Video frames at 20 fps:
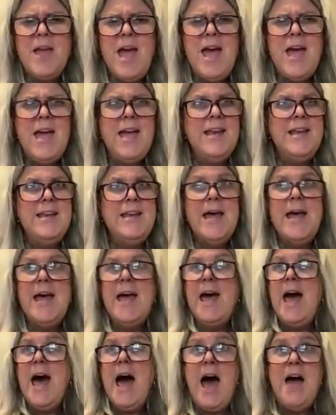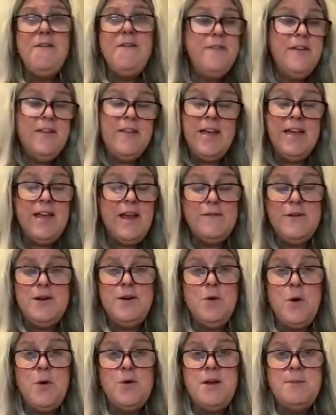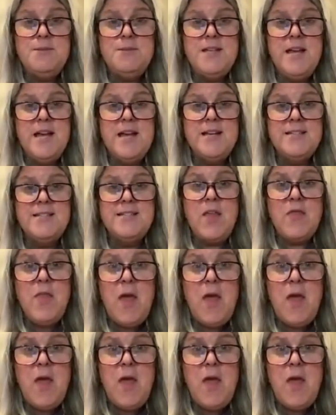And I feel like every grown-up says